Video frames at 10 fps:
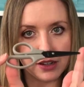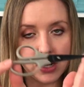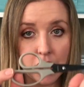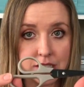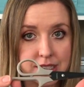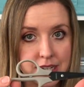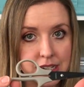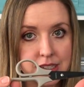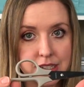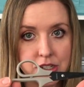non-stick
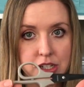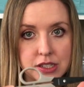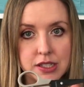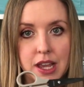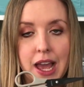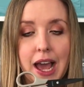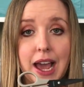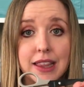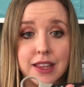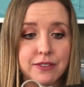scissors.
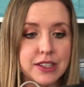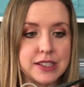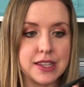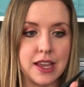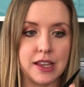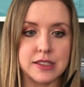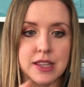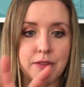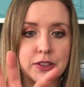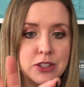I love these things.
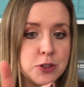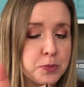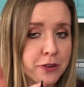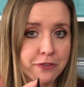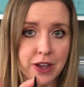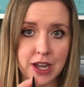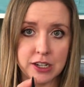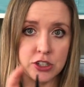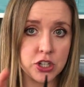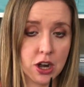They have a super
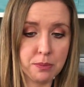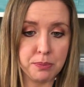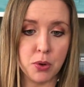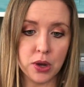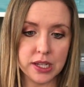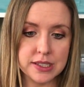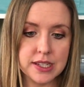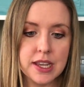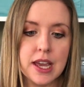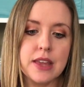fine, sharp point.
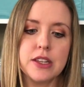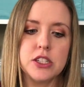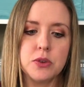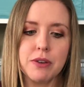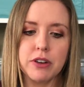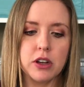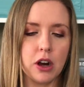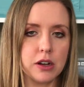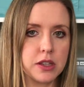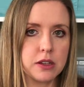They do have a
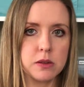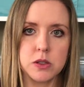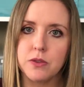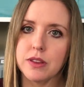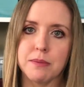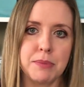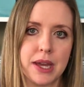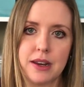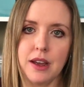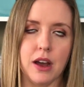guard that goes over them,
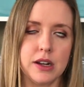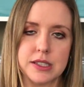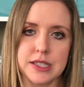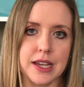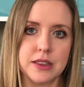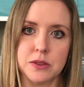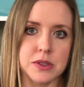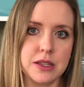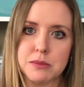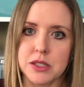but honestly, I
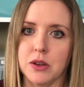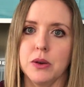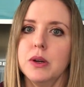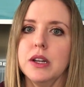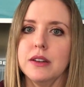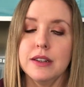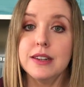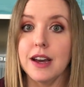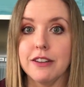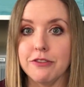lose them, so
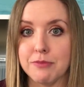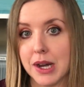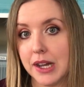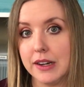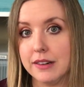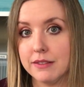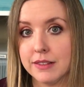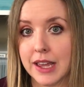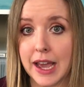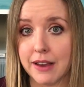none of mine
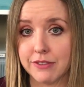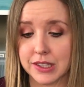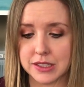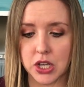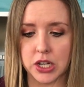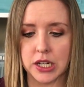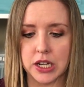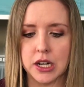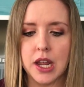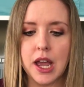have this on here.